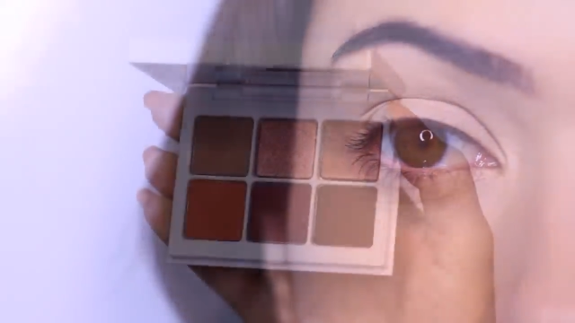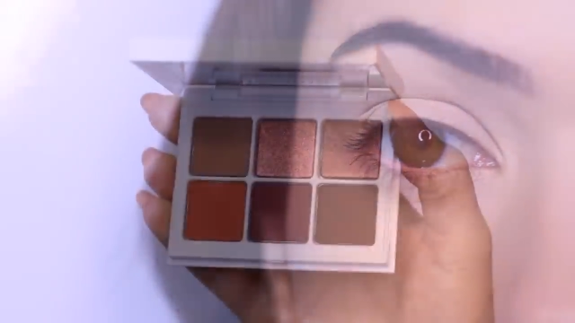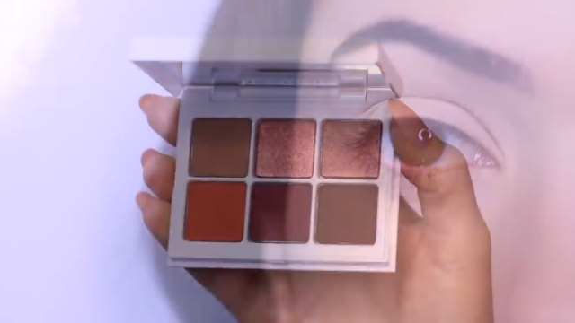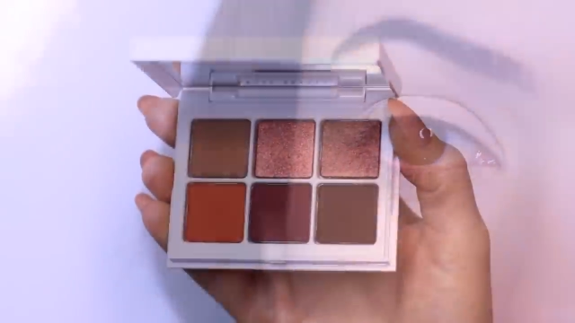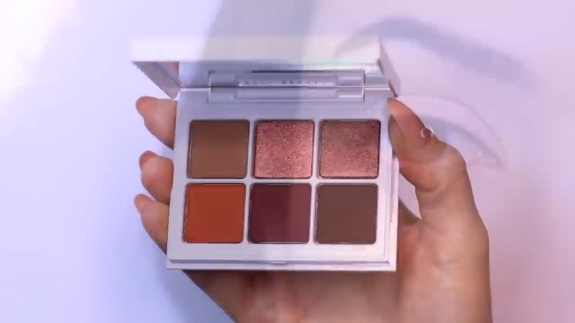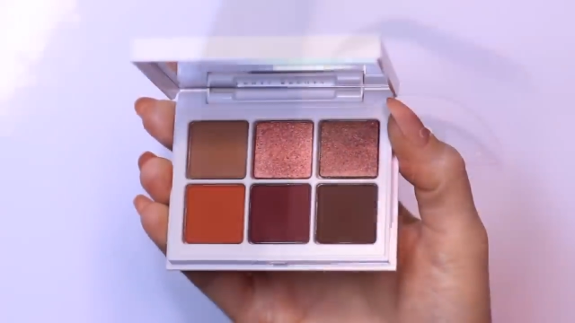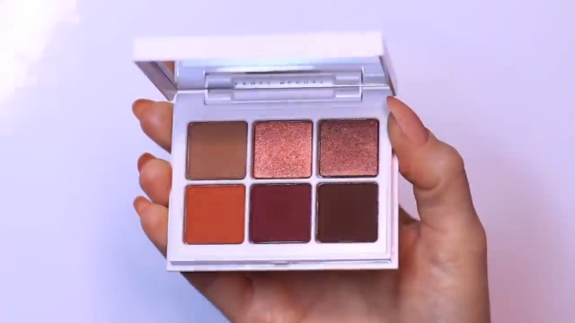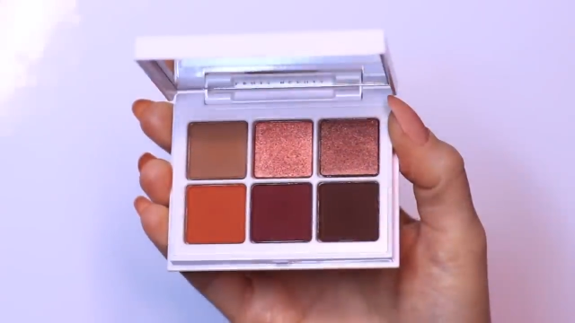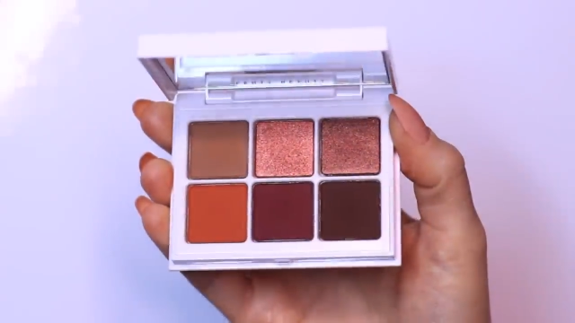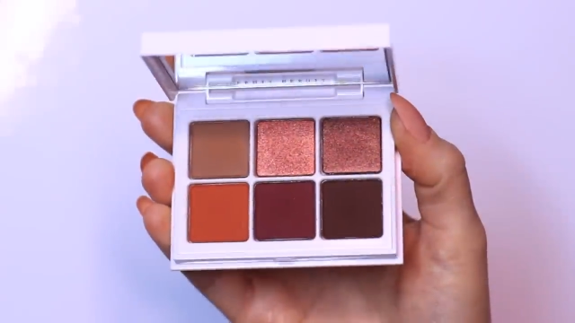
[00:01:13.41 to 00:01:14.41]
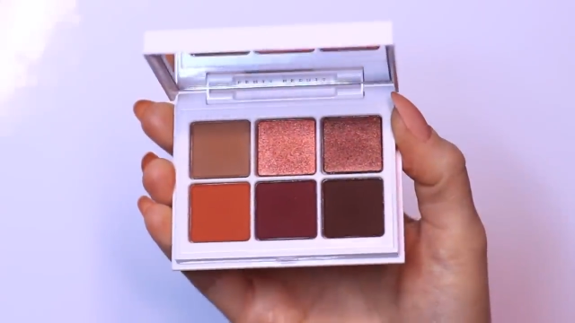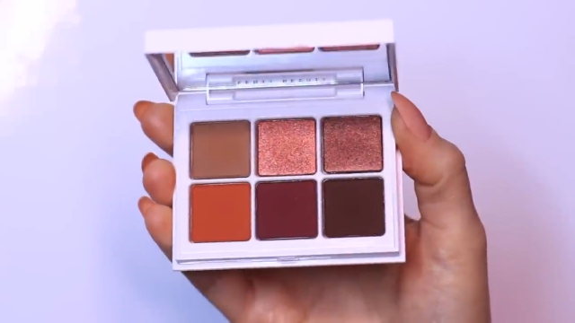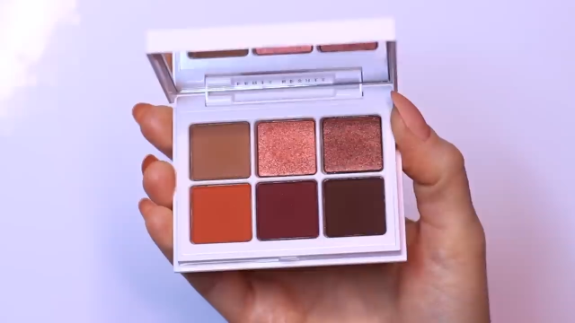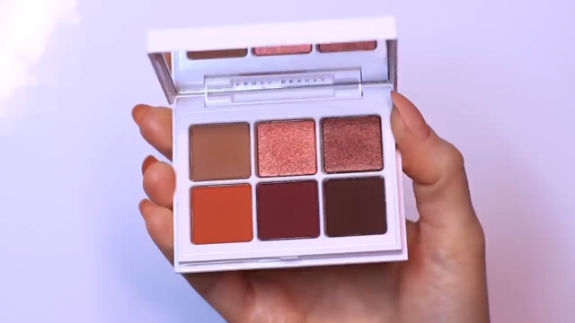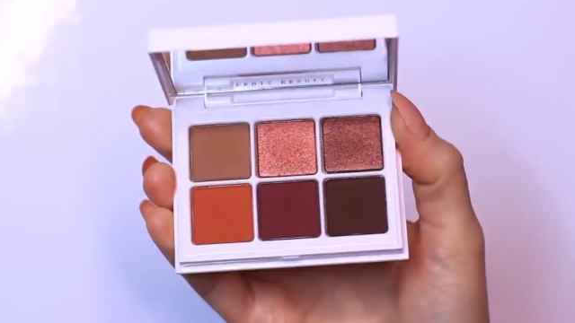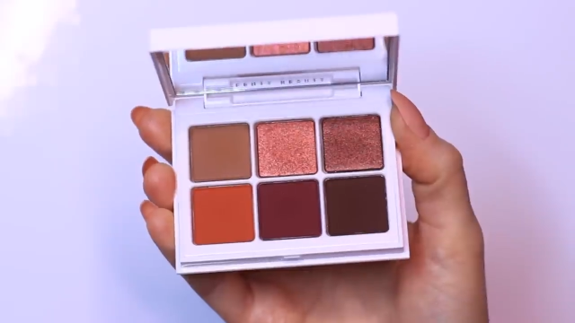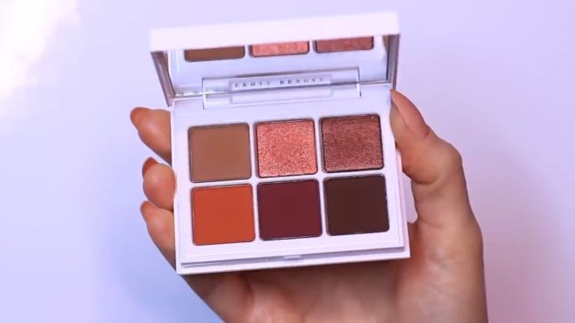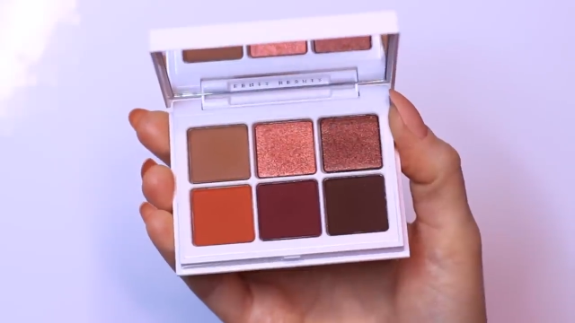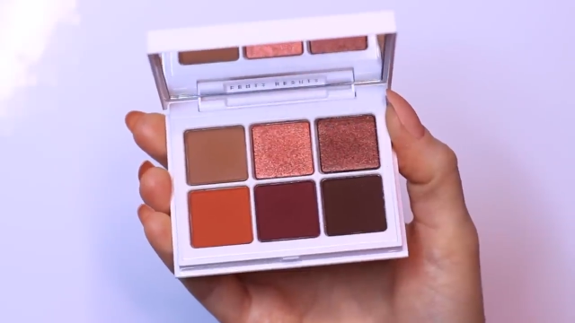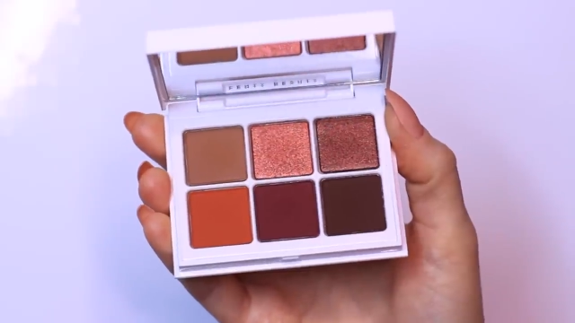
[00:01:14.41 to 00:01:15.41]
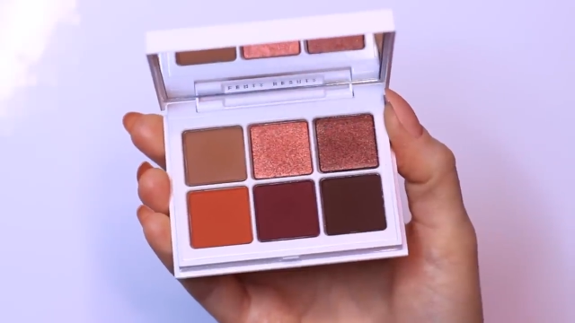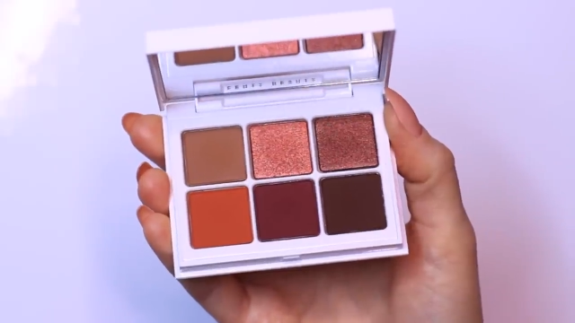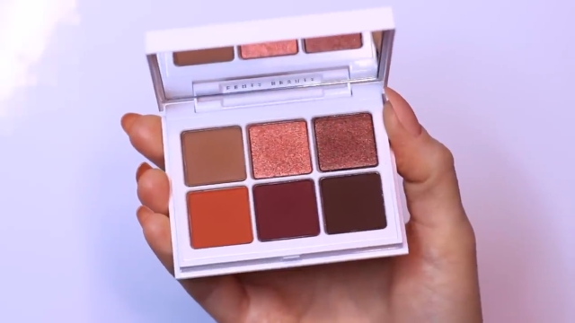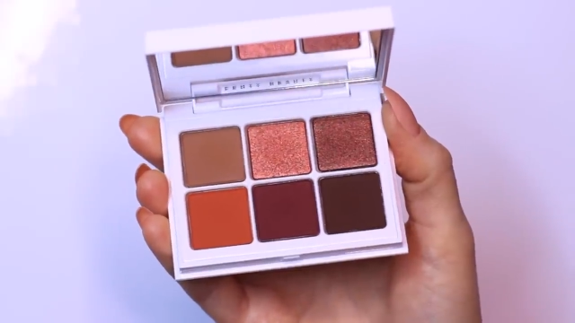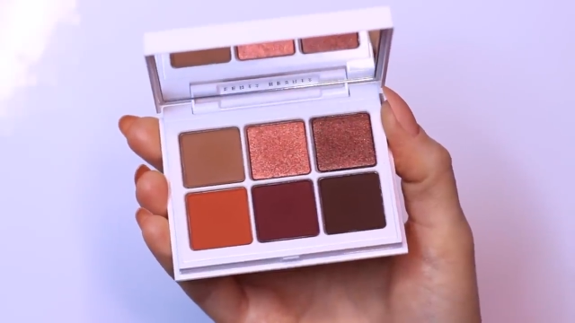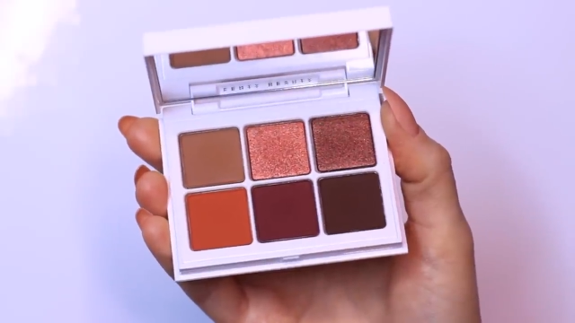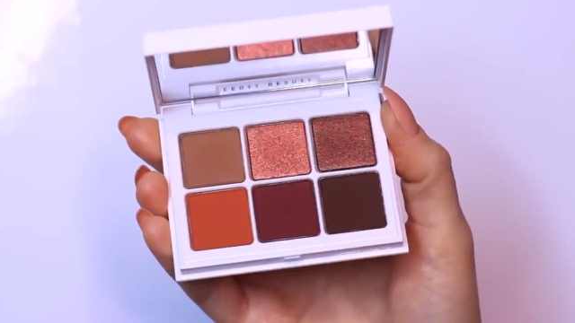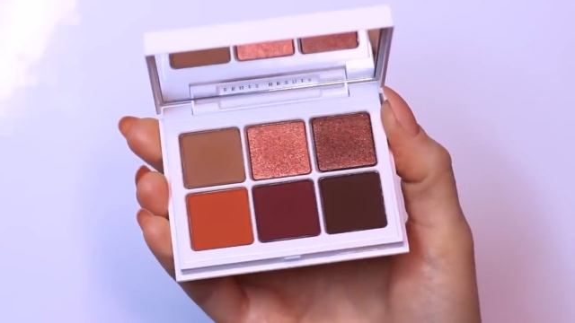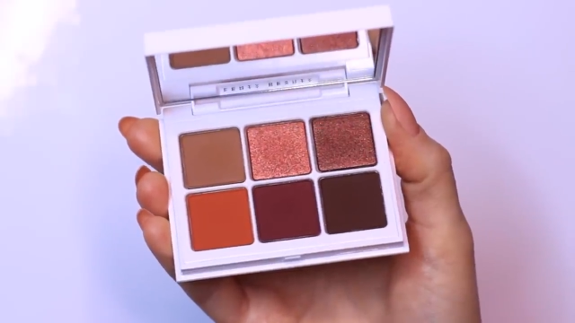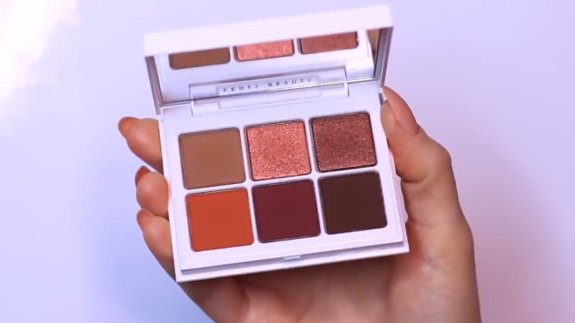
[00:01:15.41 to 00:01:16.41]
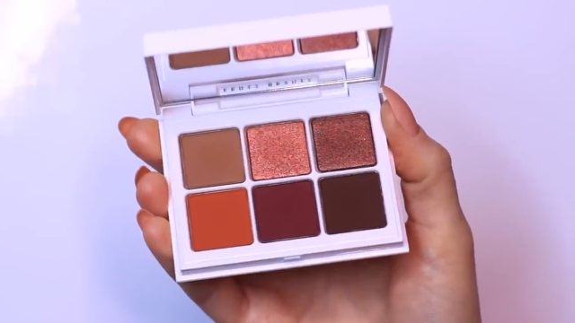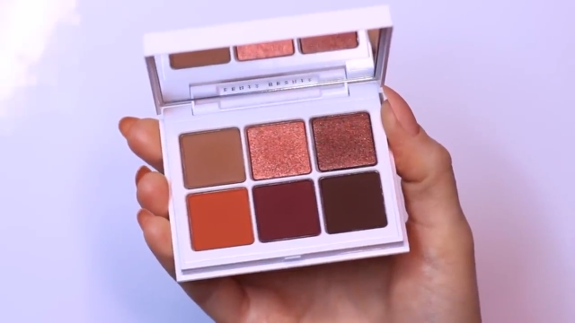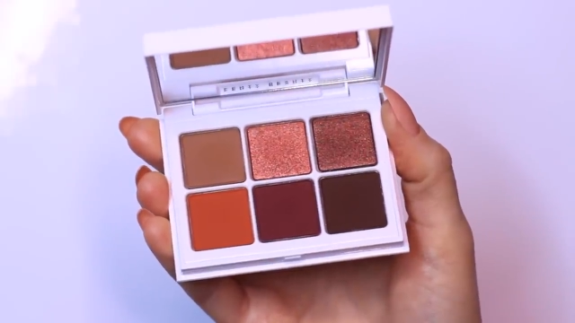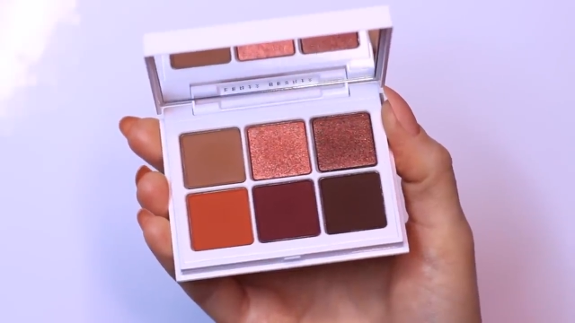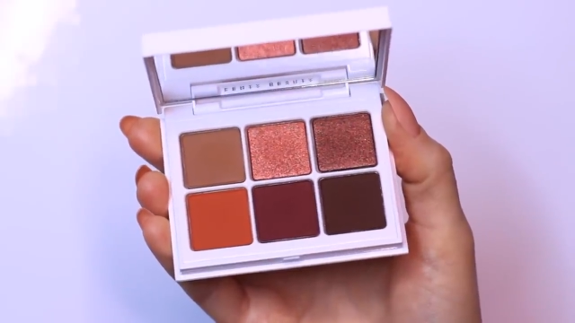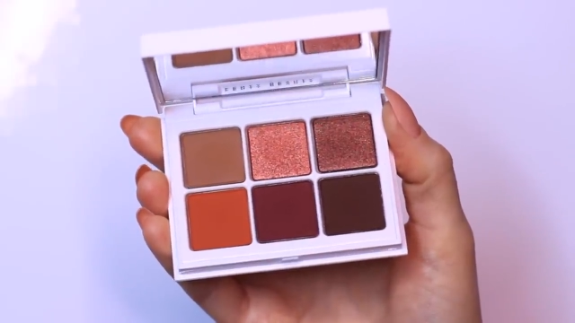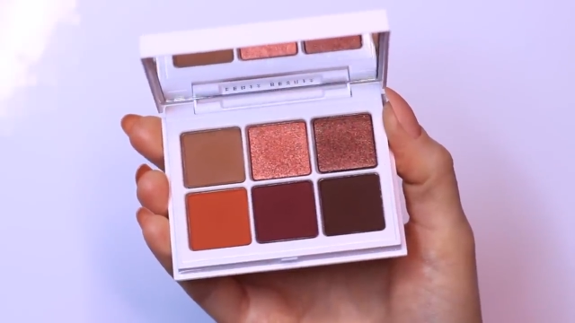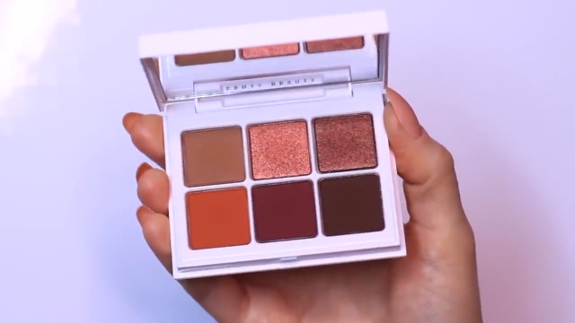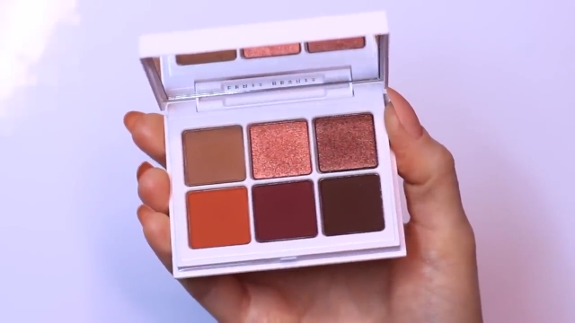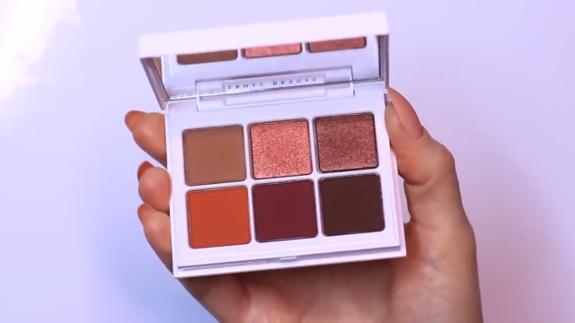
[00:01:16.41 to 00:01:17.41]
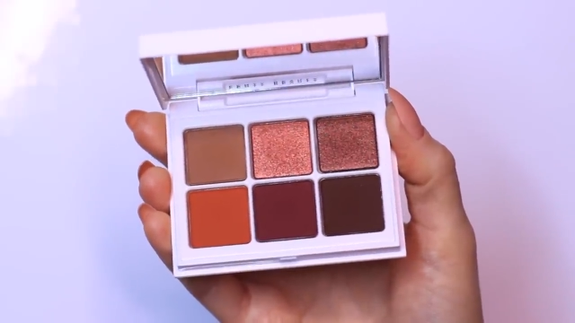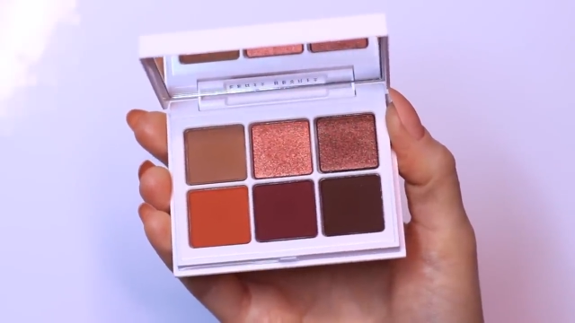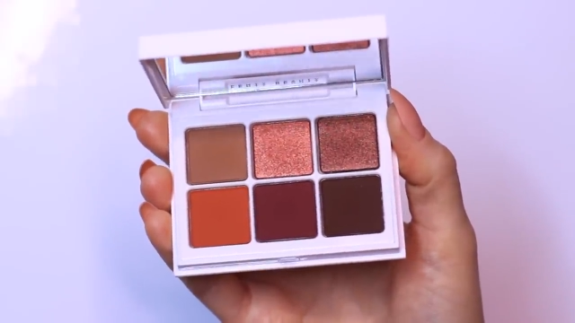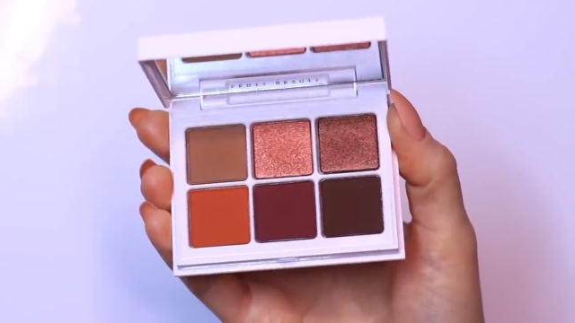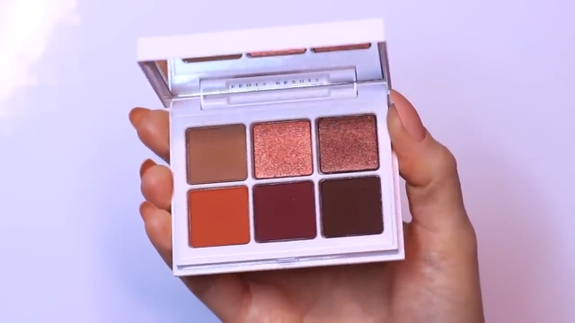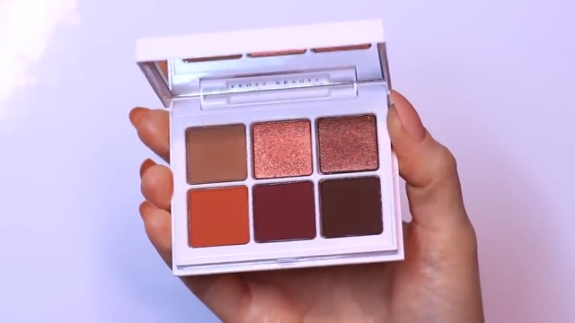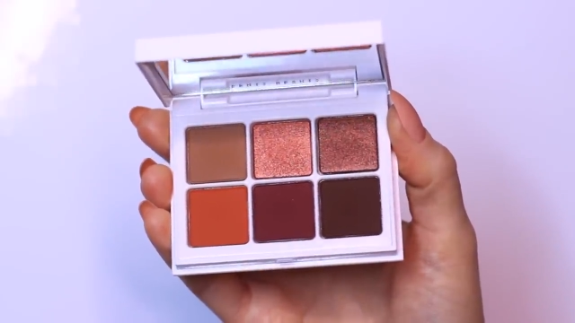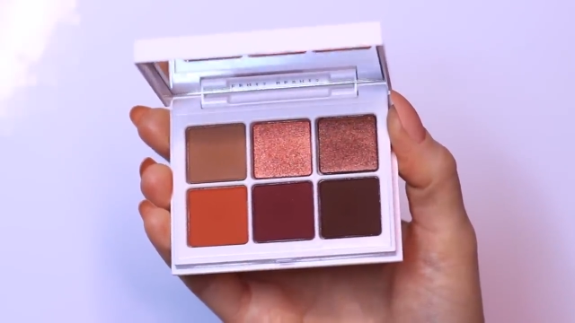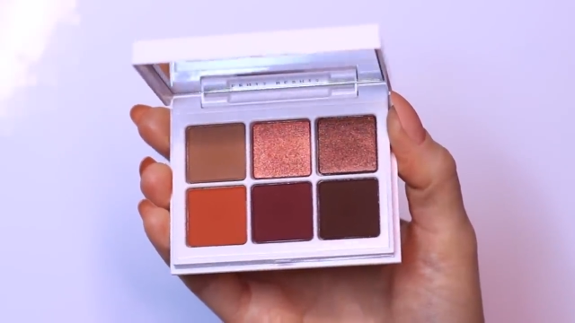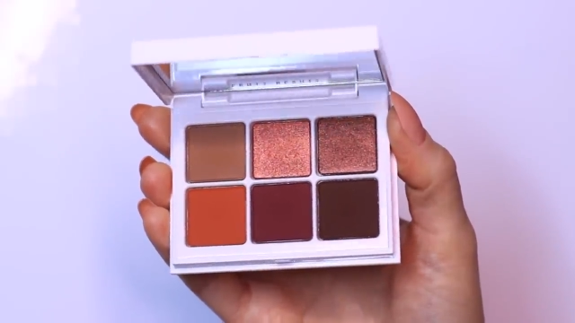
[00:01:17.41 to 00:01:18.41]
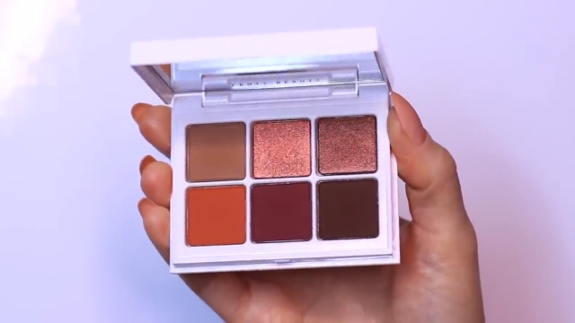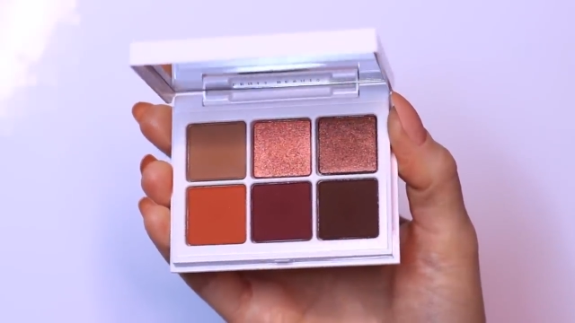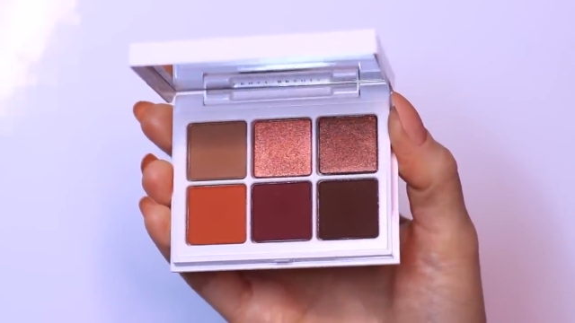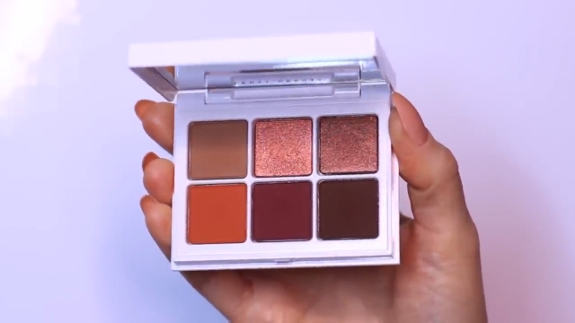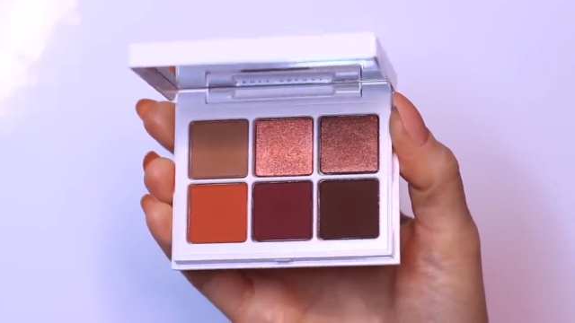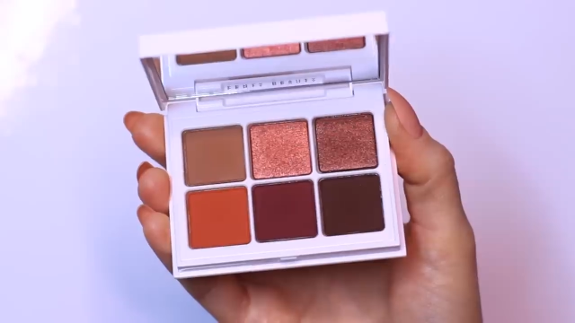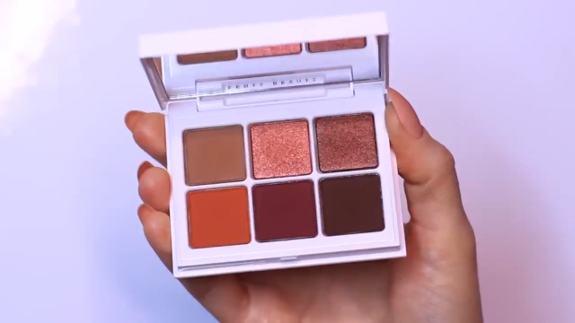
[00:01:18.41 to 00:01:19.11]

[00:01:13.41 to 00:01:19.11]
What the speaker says: Nobody's mouth can be seen.